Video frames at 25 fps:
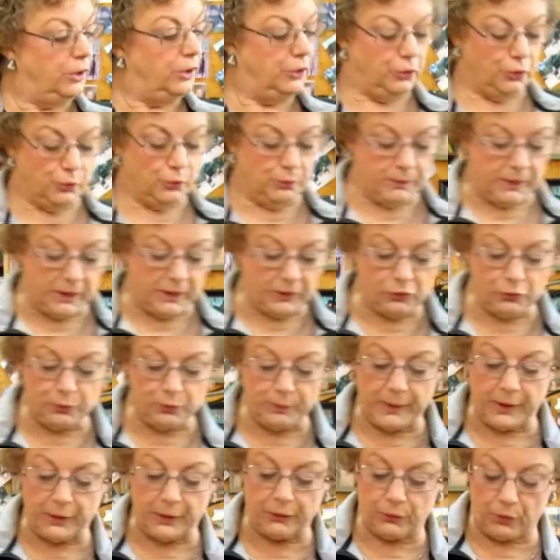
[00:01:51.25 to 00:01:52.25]
you're much
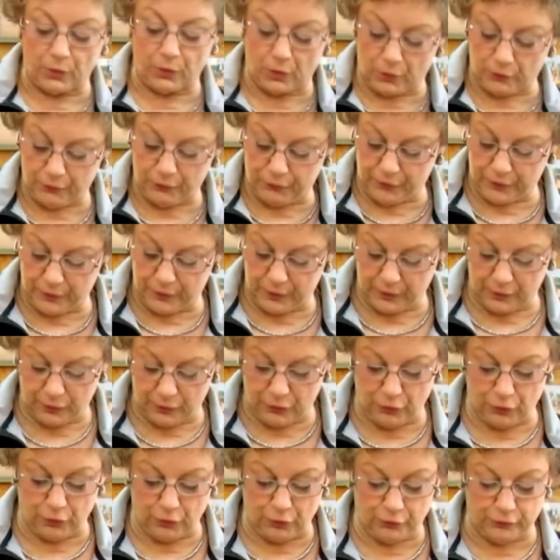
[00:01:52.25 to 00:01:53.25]
better off
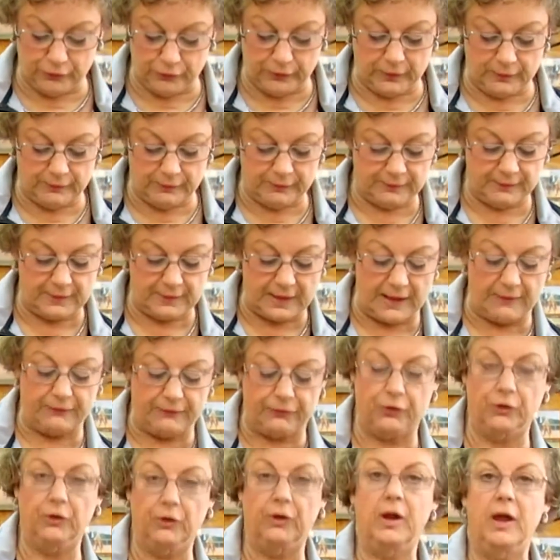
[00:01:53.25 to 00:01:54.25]
using a
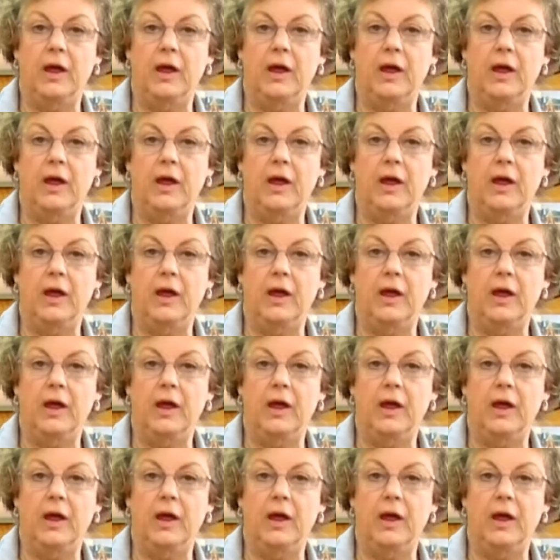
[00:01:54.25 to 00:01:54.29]
snaffle